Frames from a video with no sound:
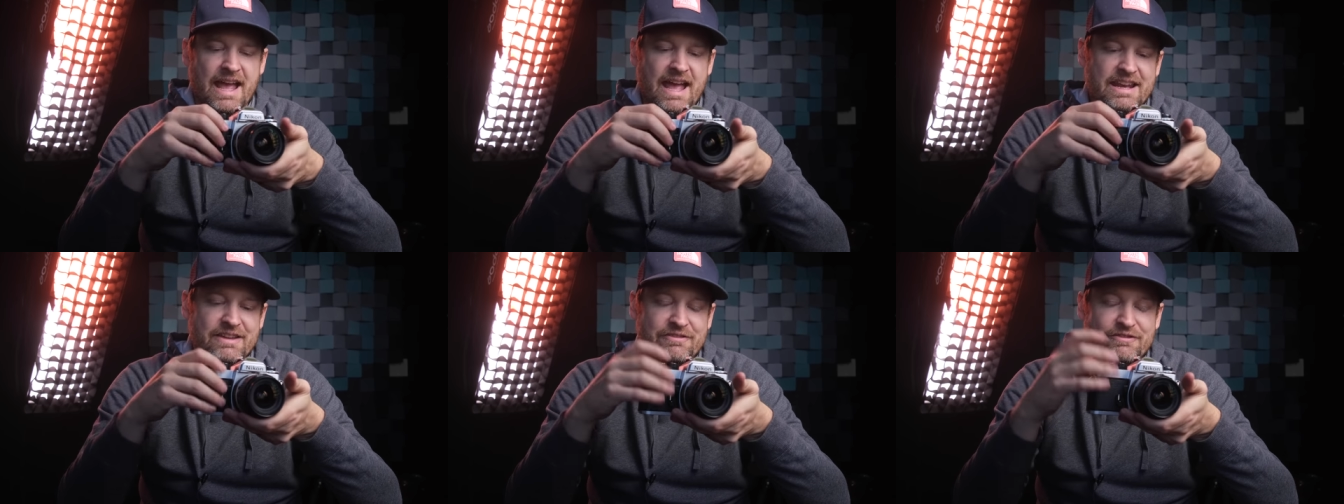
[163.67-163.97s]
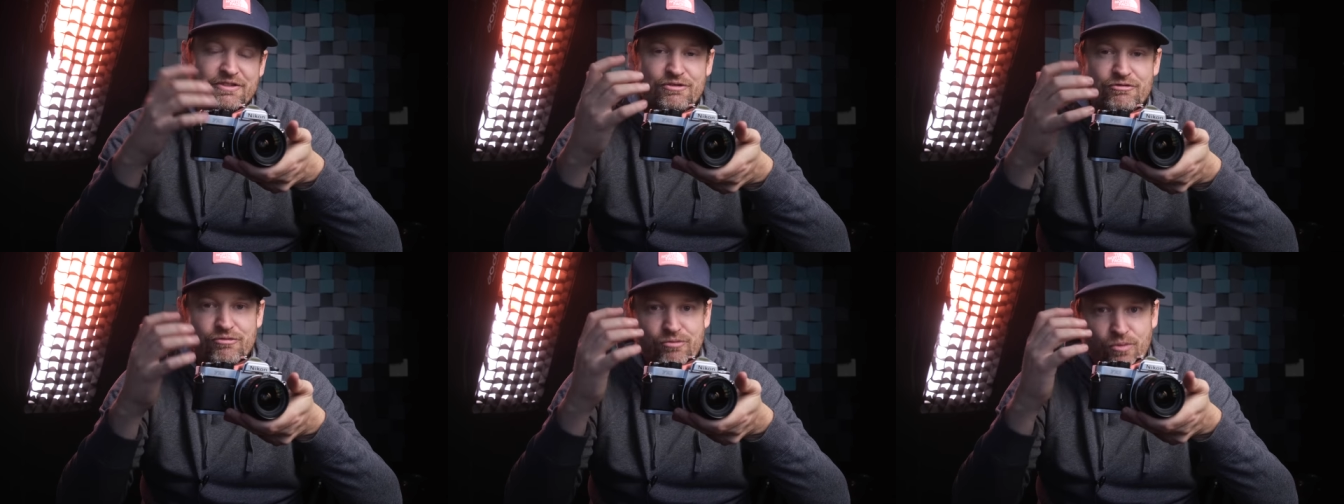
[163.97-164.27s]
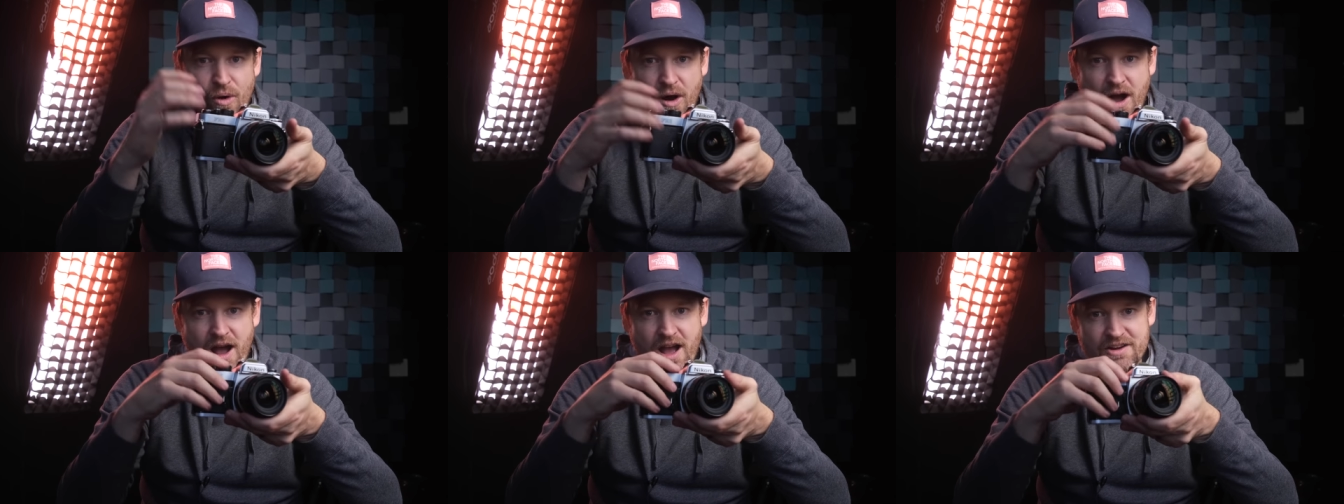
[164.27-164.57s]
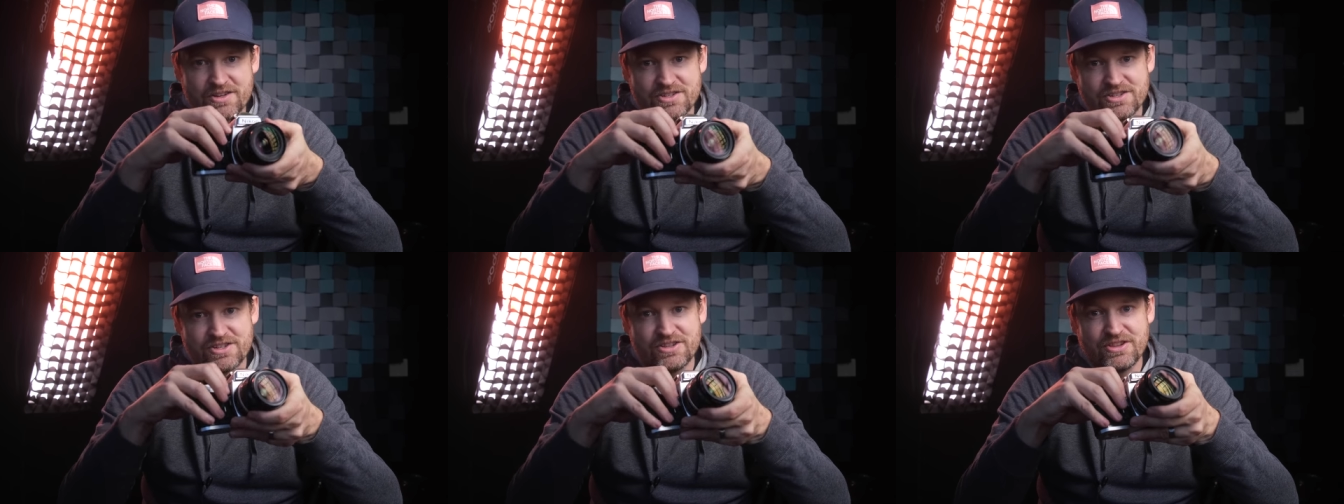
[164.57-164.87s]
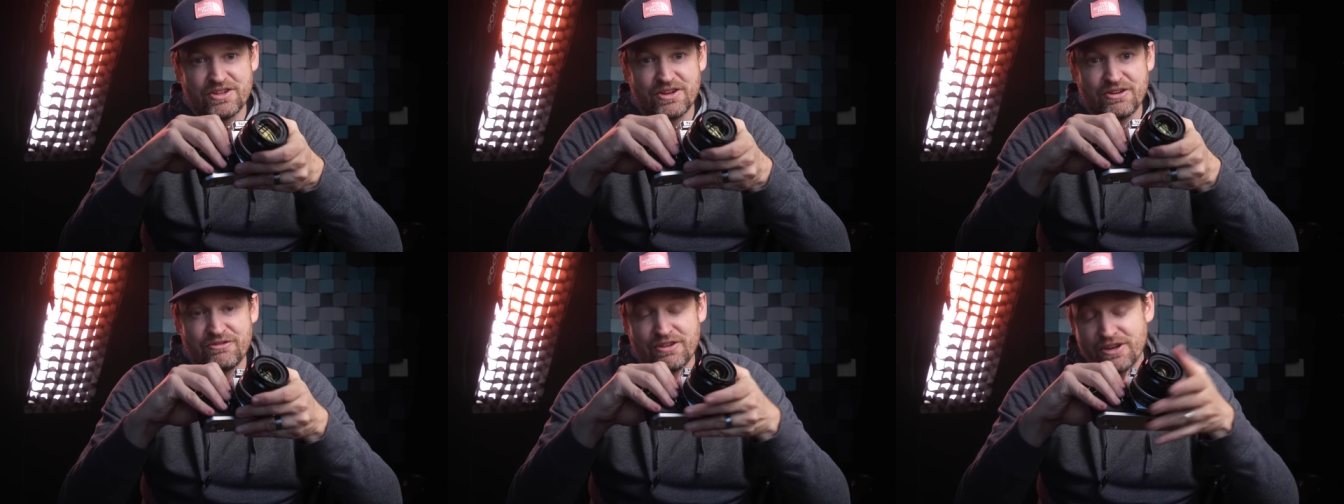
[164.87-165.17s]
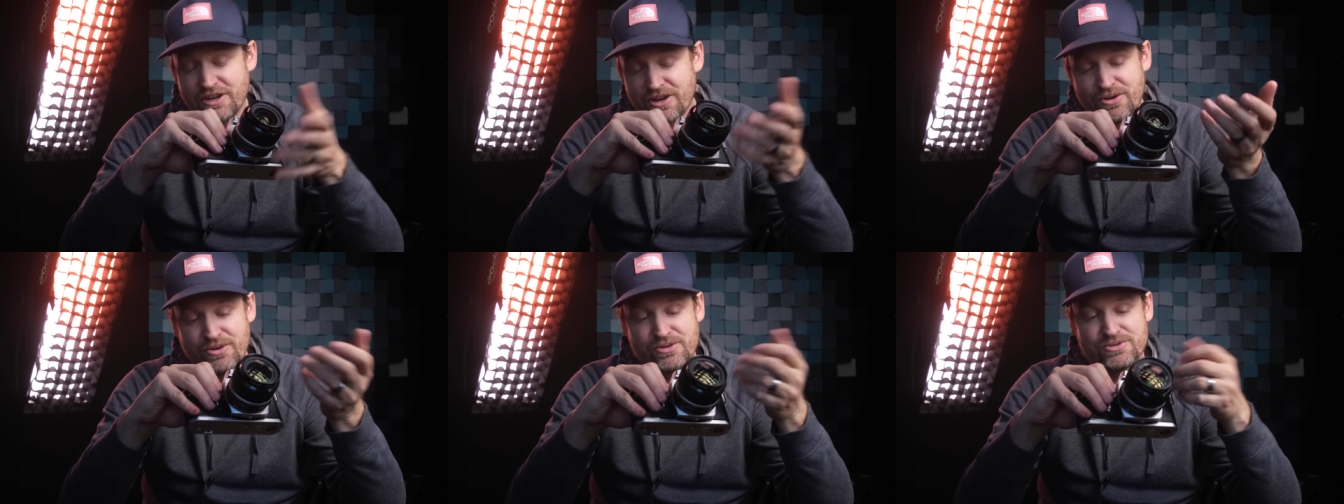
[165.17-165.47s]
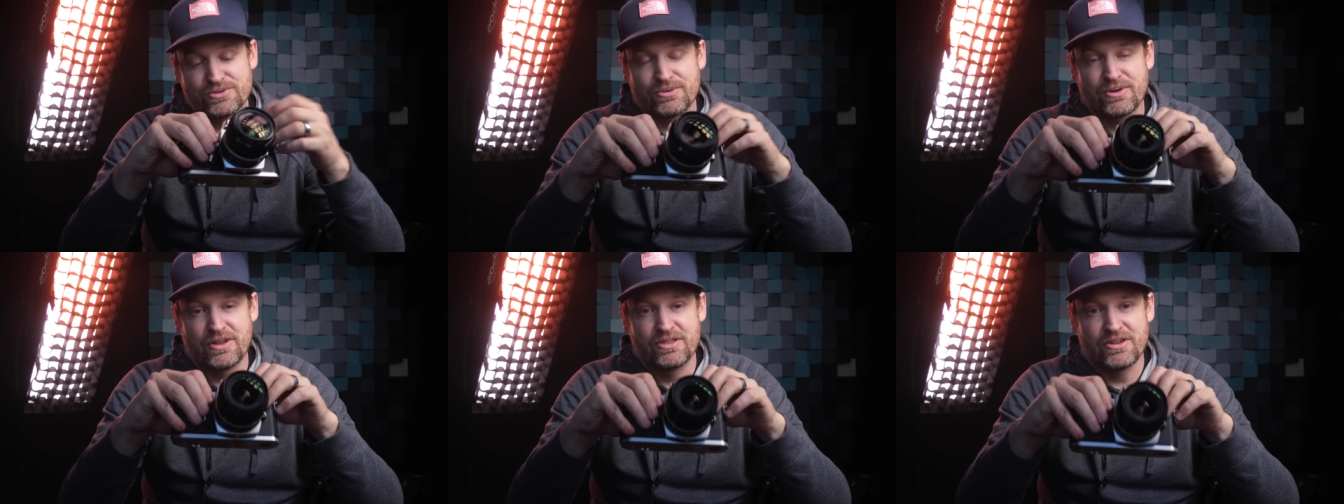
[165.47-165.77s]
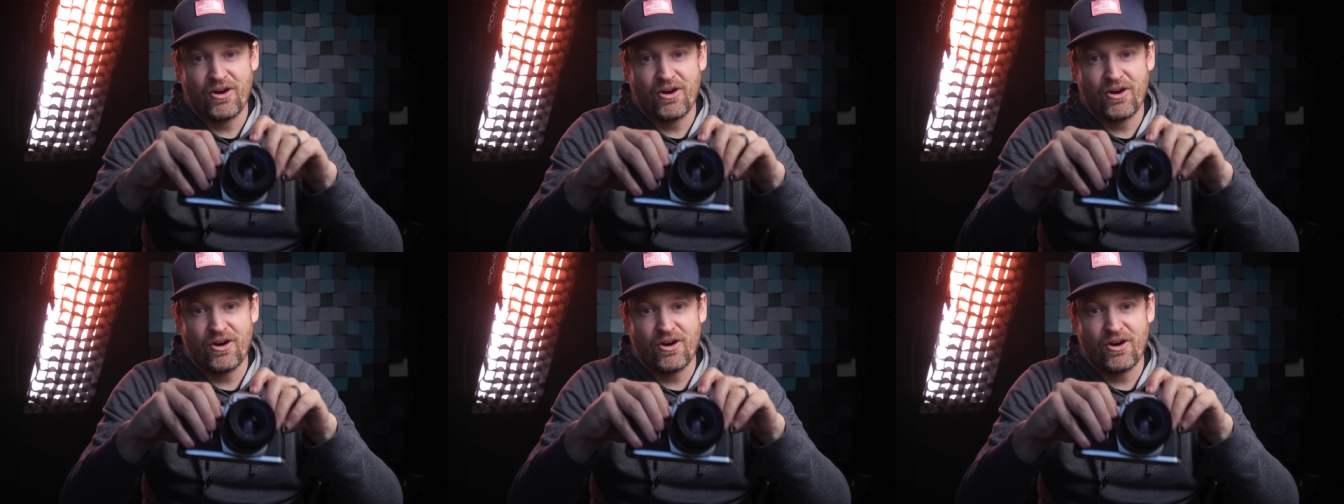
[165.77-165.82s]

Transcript: And if you've watched the videos or read